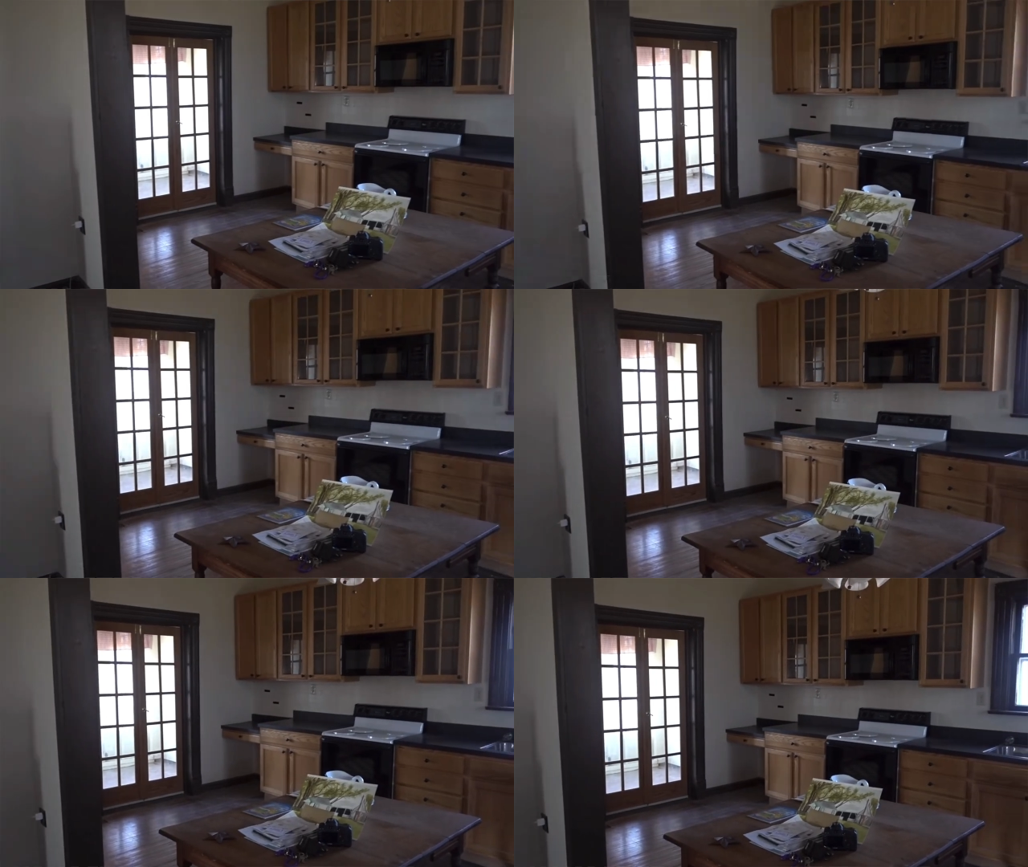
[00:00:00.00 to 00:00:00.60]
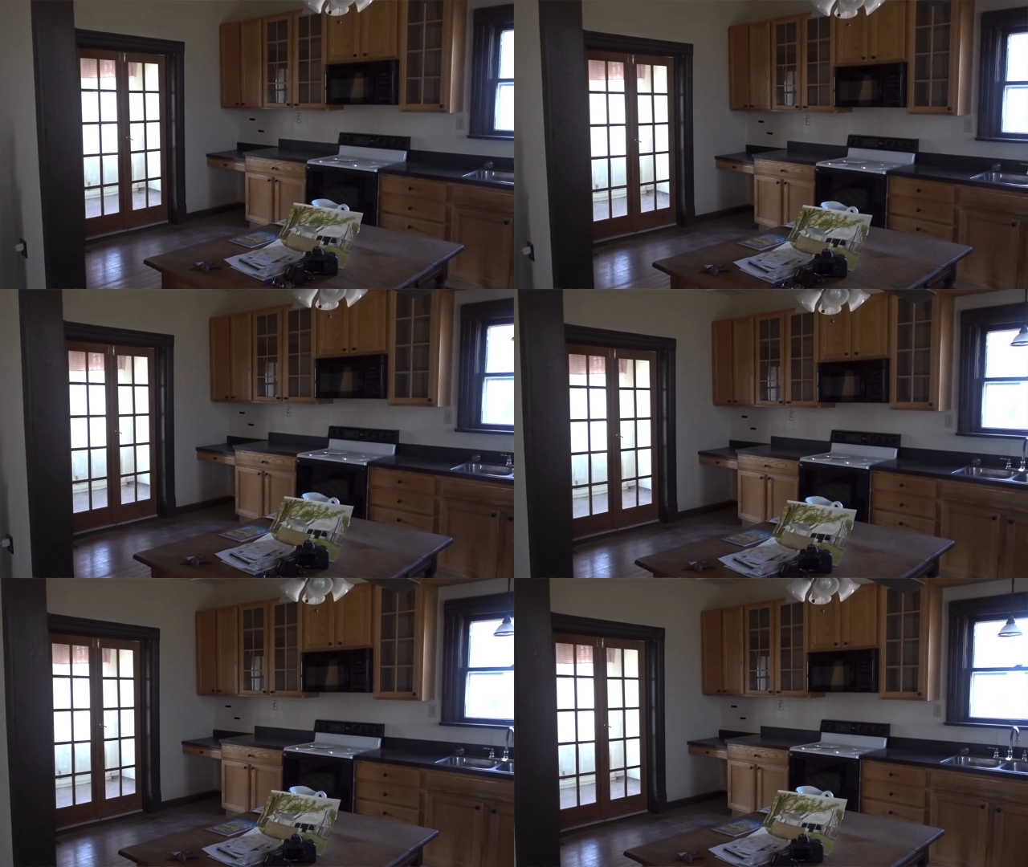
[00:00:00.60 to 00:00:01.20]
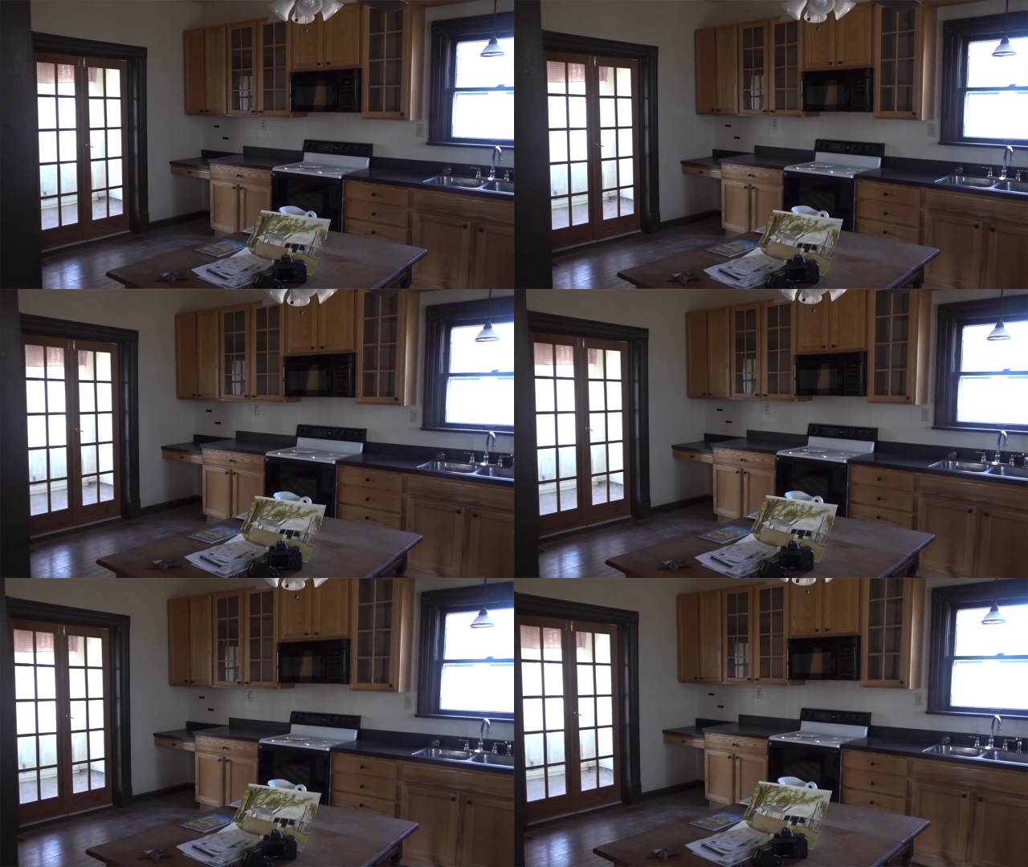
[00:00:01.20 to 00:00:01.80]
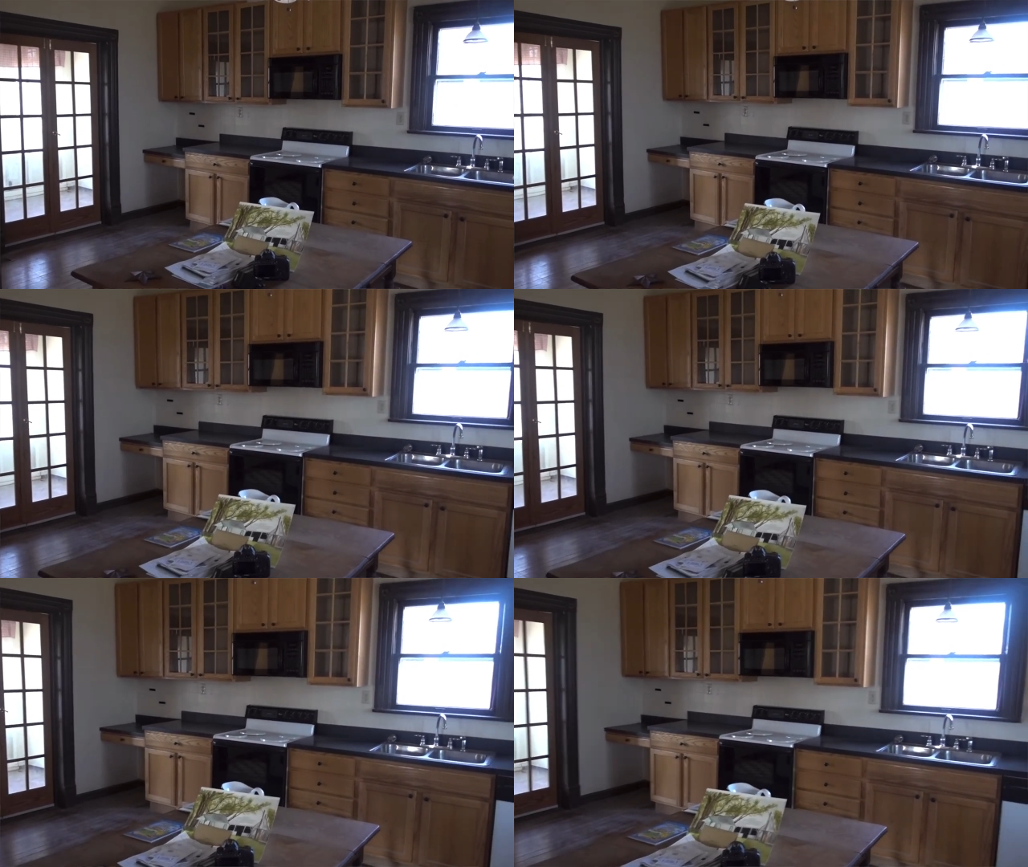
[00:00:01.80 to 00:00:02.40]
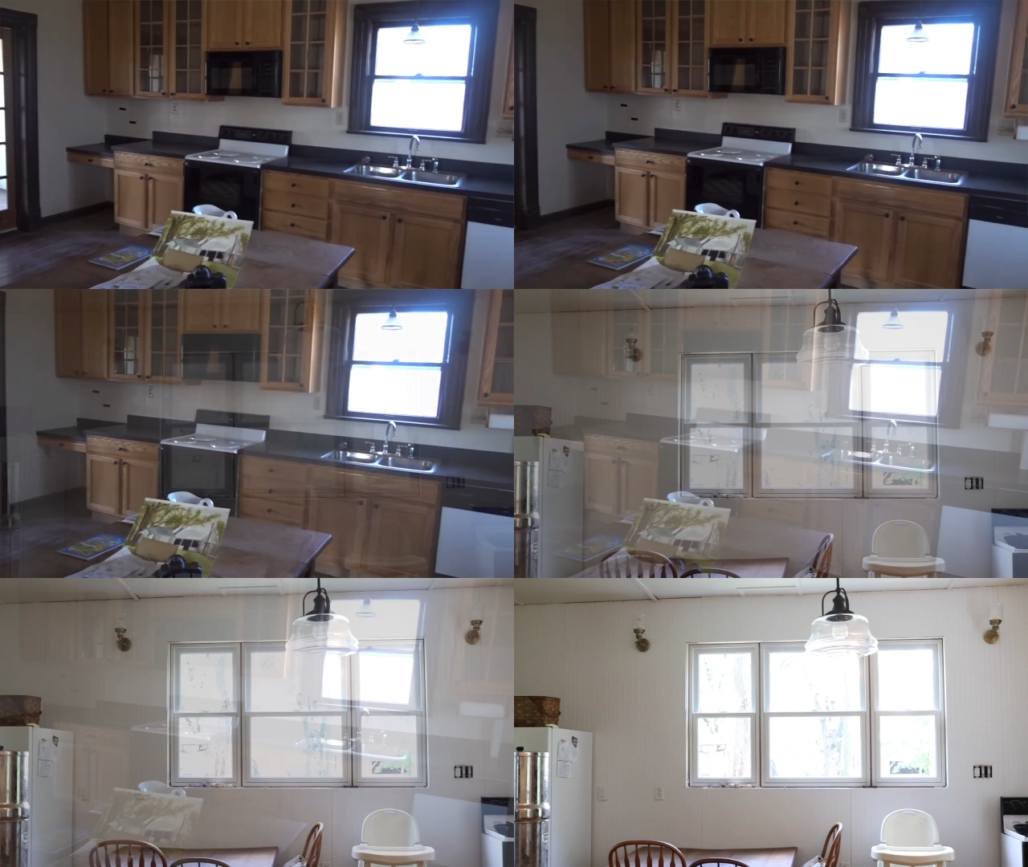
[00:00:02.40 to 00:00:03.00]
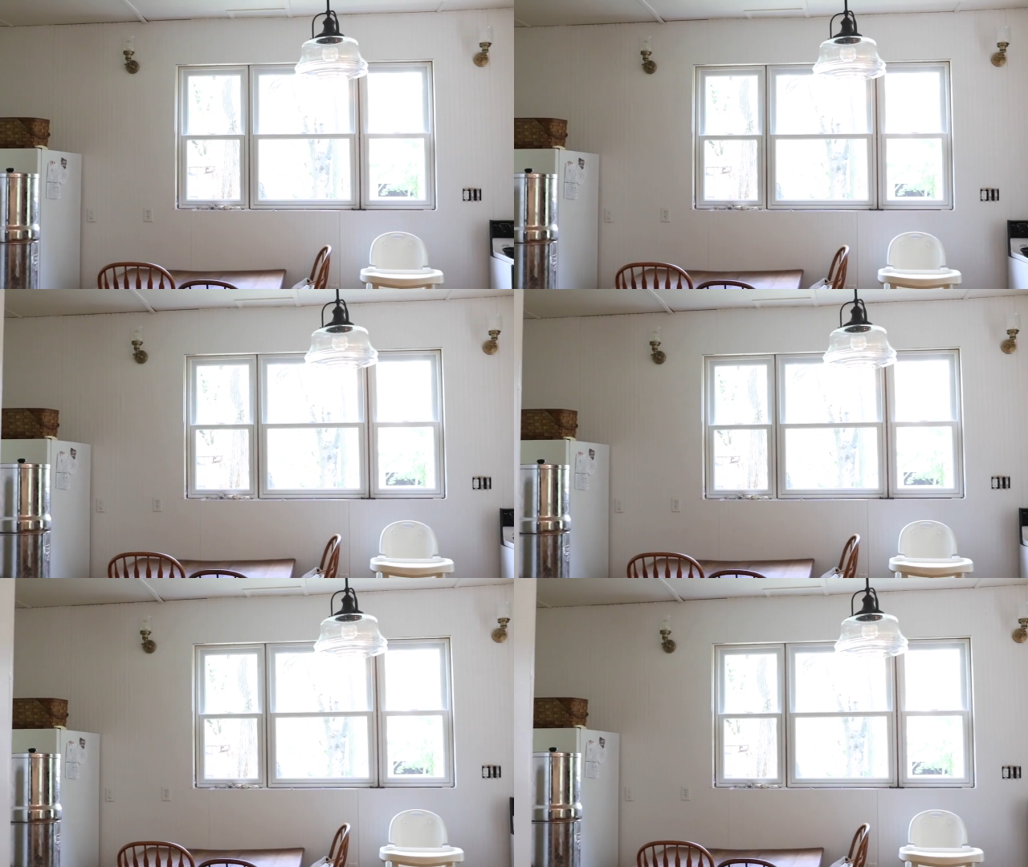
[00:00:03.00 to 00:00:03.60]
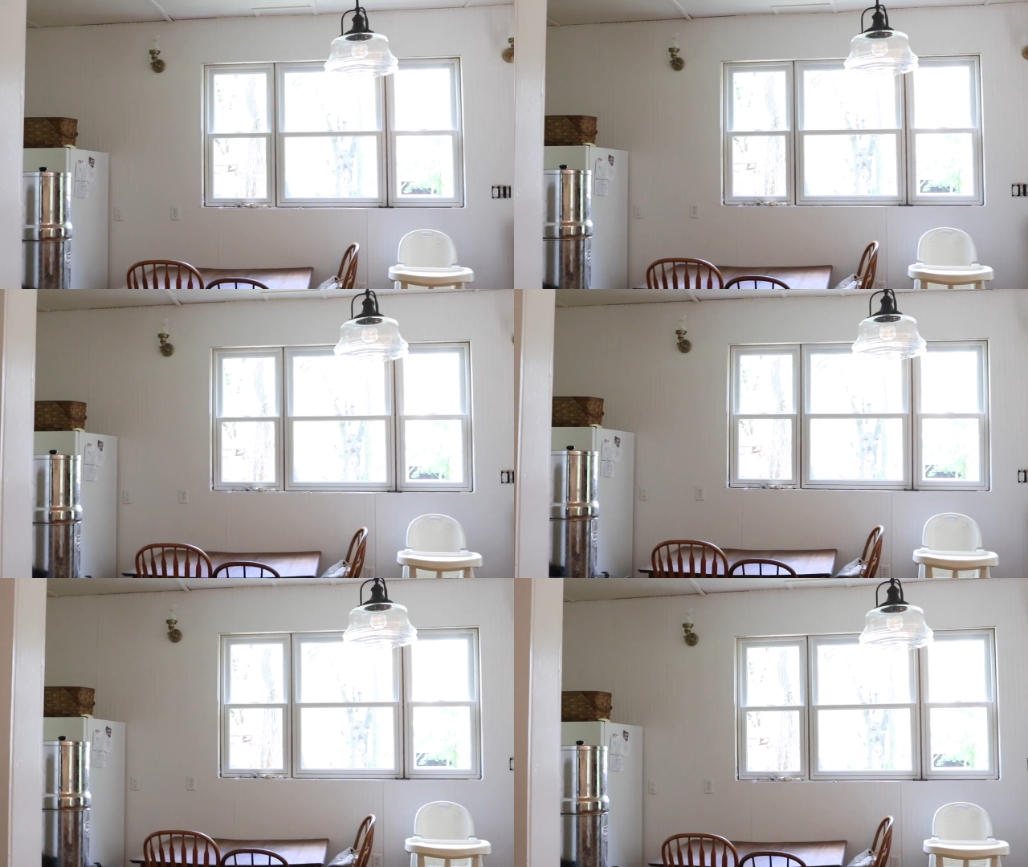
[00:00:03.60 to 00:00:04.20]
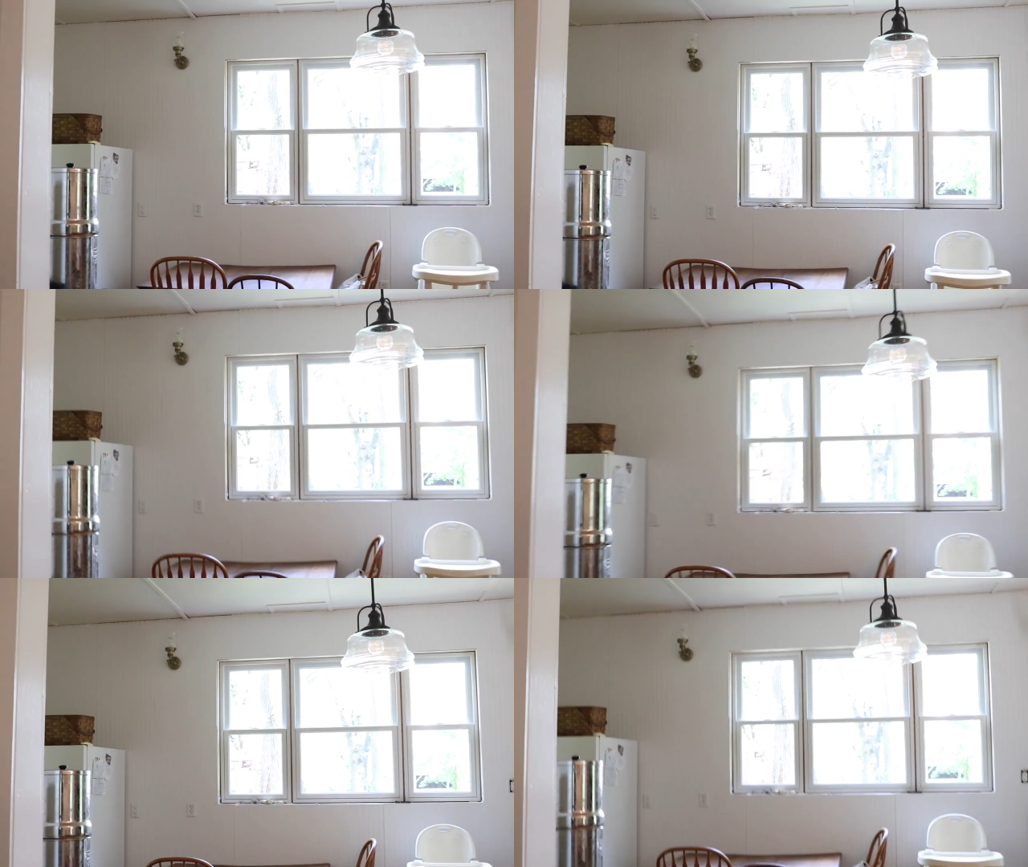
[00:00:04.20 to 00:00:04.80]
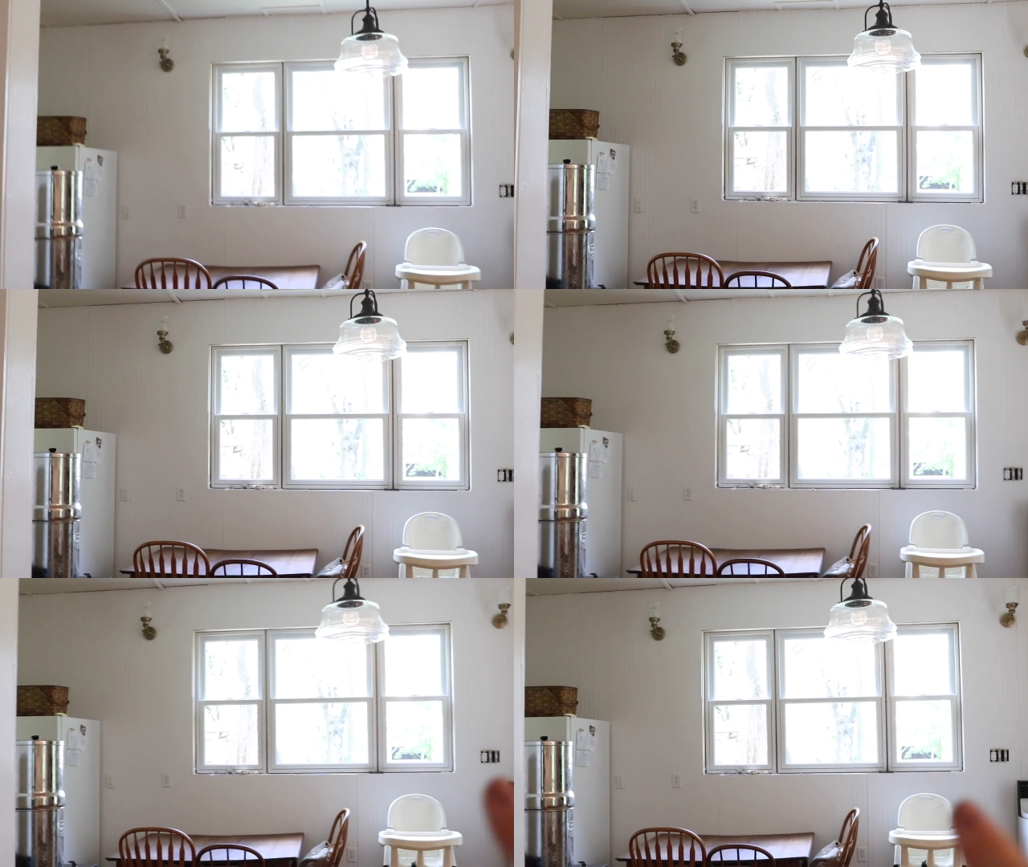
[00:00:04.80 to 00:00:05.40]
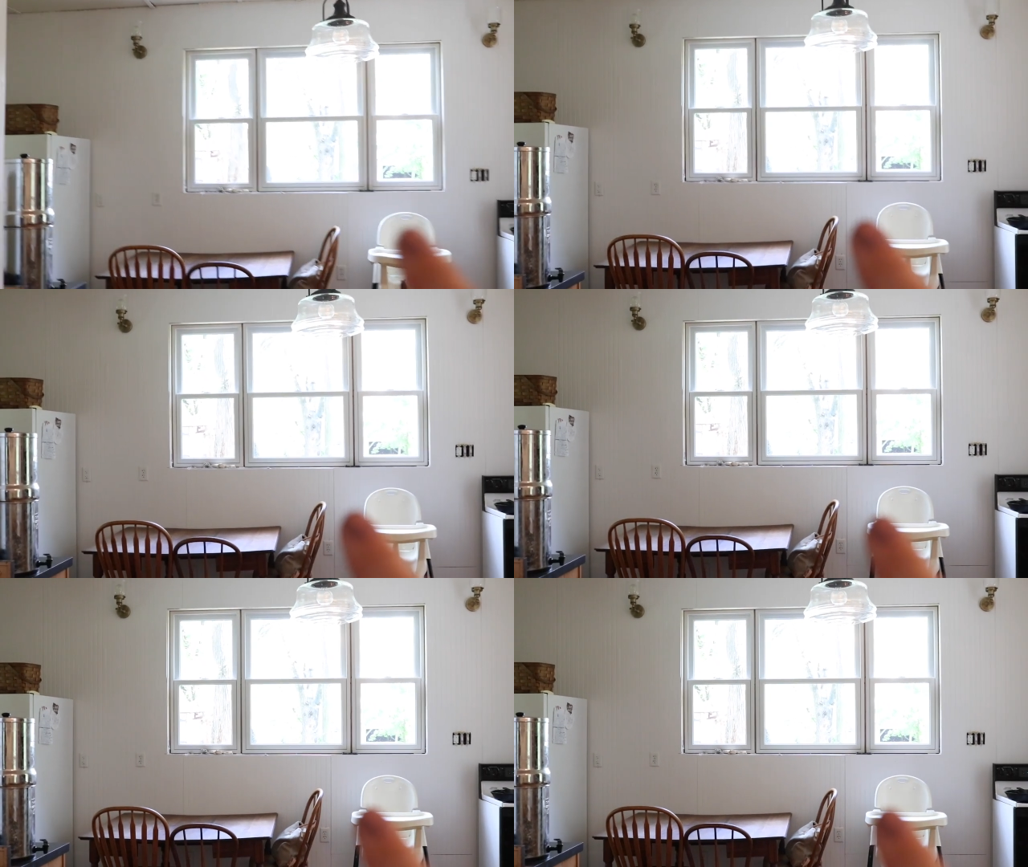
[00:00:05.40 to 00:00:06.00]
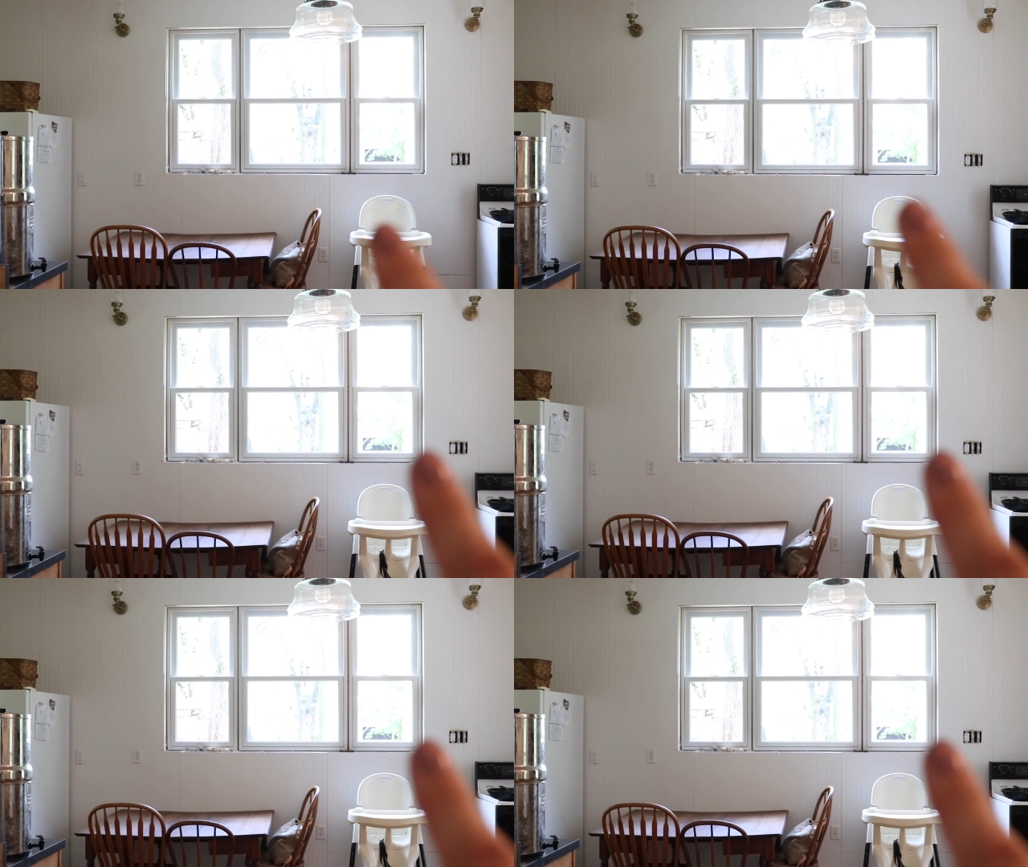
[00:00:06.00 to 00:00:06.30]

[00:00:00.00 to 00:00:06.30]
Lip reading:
No face is visible, so there are no lips to read.